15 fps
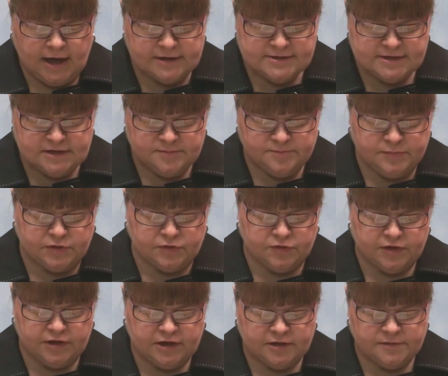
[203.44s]
As an
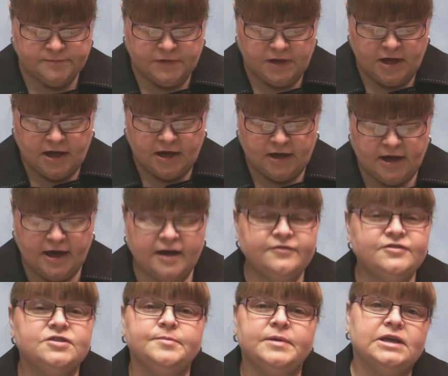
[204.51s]
employer, I
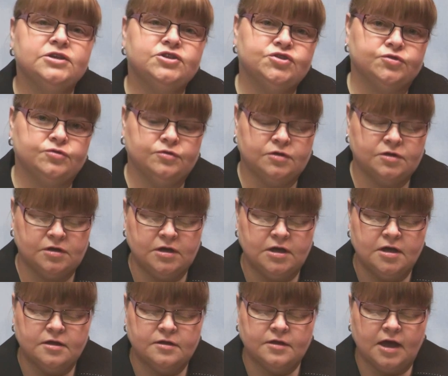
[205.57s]
have to make sure
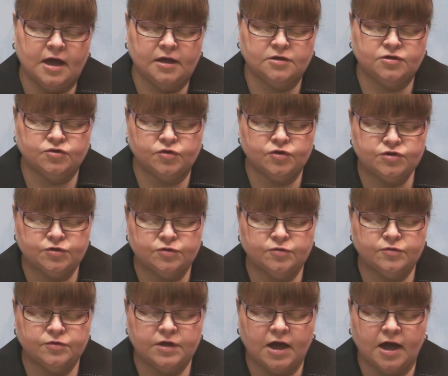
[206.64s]
that I dot
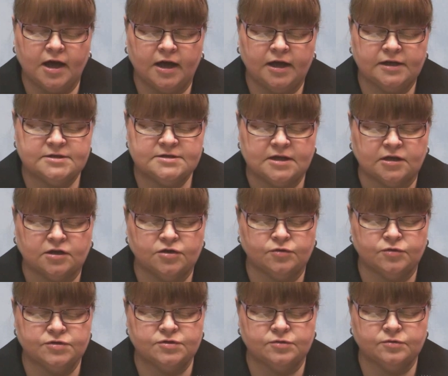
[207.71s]
all the I's and
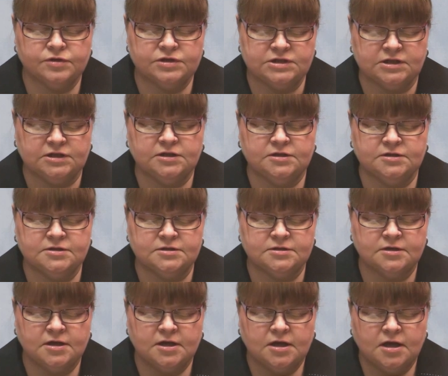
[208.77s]
cross all the
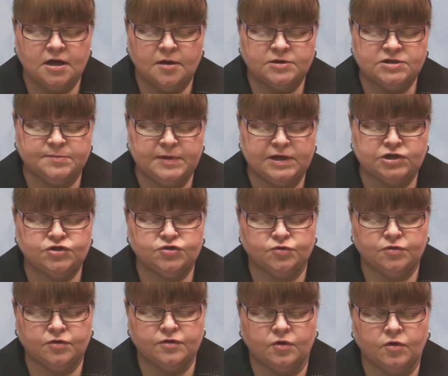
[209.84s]
T's to make
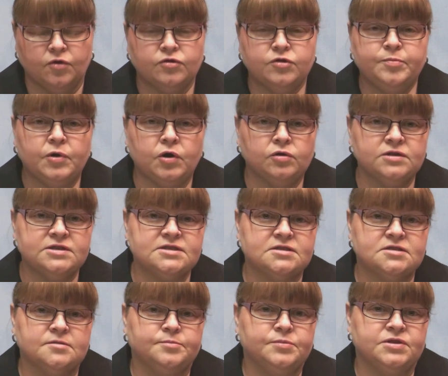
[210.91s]
sure that all the
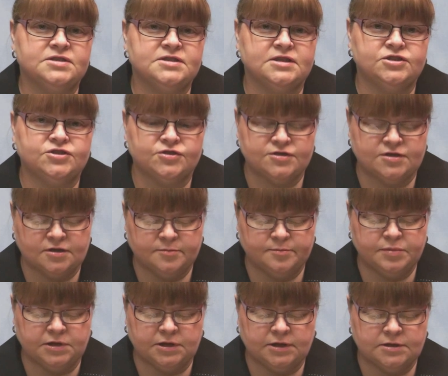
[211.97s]
policies and procedures are
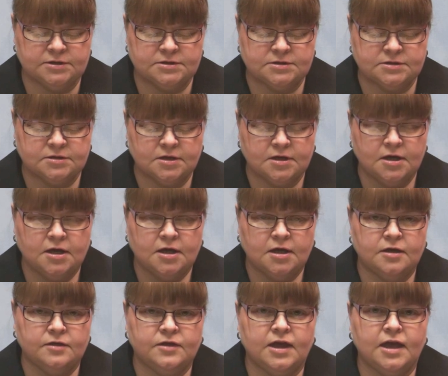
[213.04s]
in place.
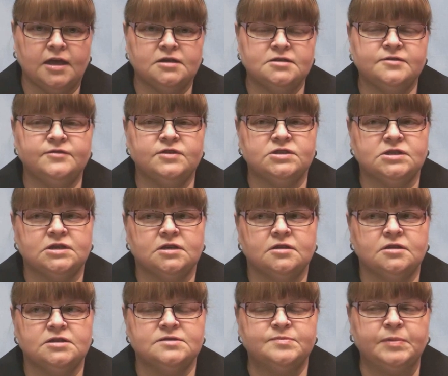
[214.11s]
At the end of the
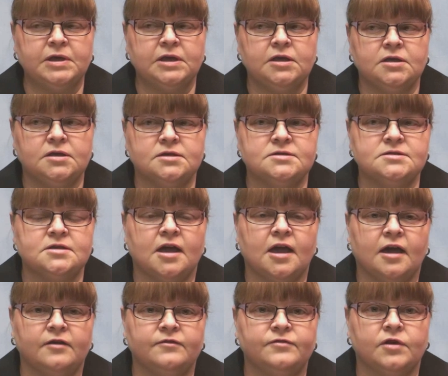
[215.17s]
day, these
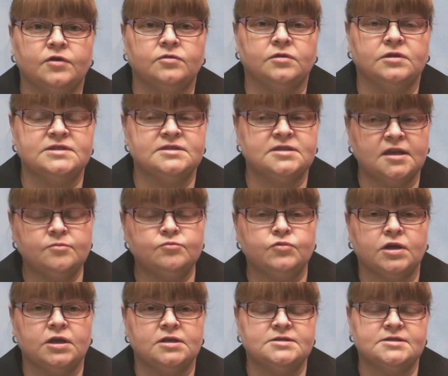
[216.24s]
PAs have the same
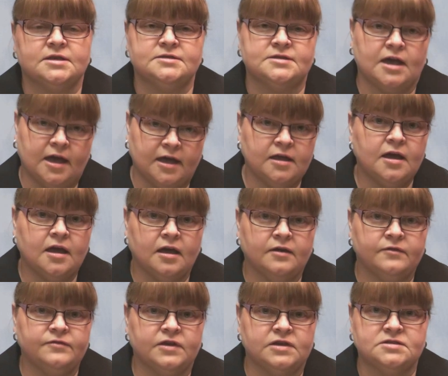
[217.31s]
rights as I
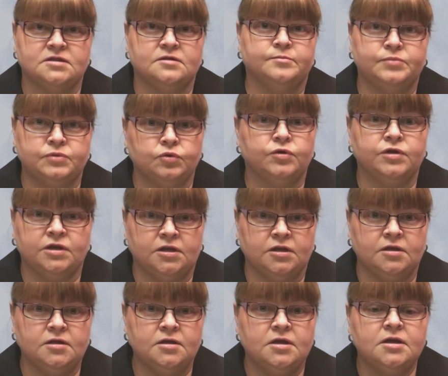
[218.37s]
have as an
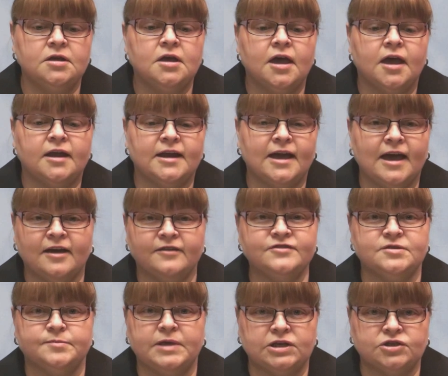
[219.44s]
employee, and I
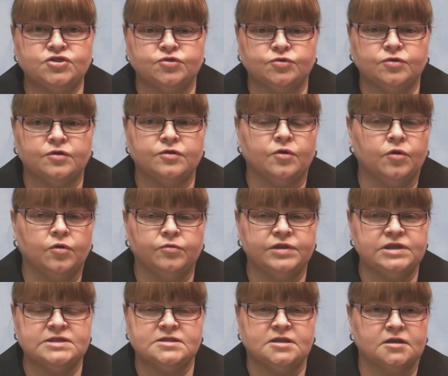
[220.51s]
have to make sure that all
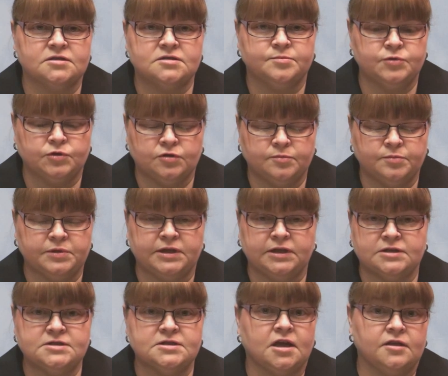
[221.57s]
these things are put in
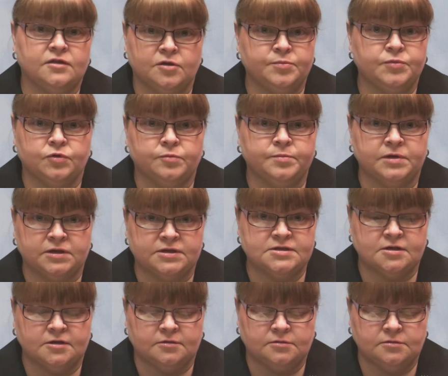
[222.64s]
place and they're properly
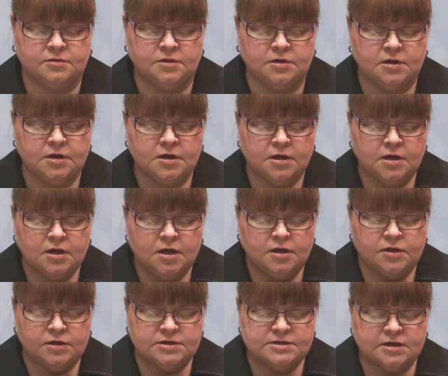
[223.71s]
done.
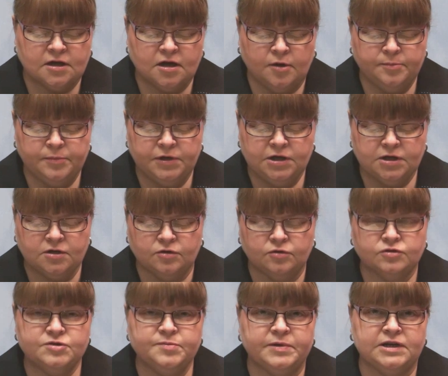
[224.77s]
There is a company
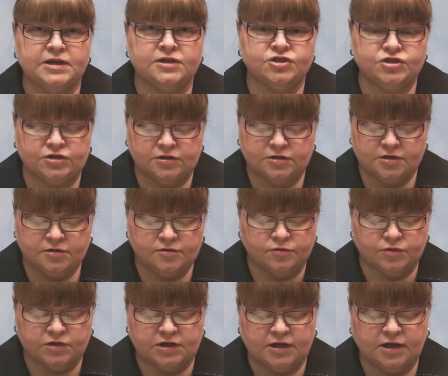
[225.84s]
called Peninsular
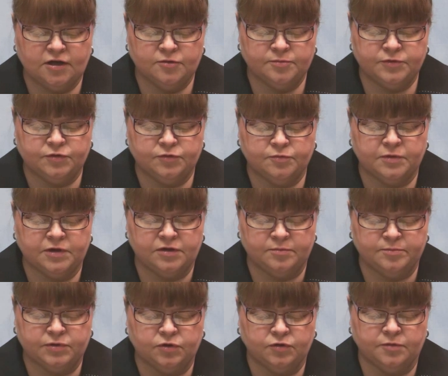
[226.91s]
who can help you with
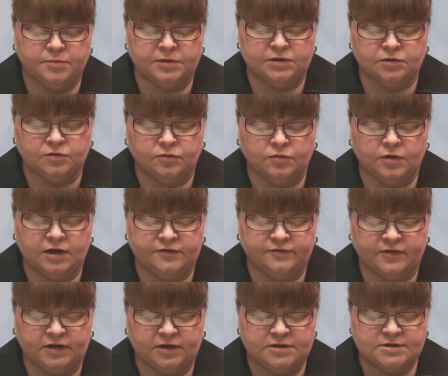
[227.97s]
employment law
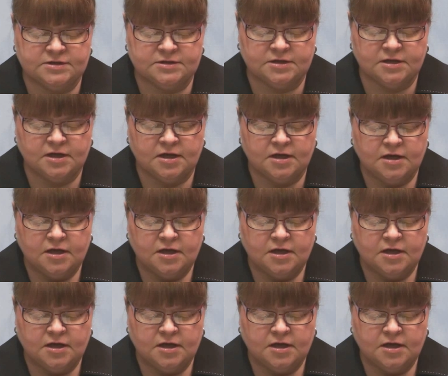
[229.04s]
advice.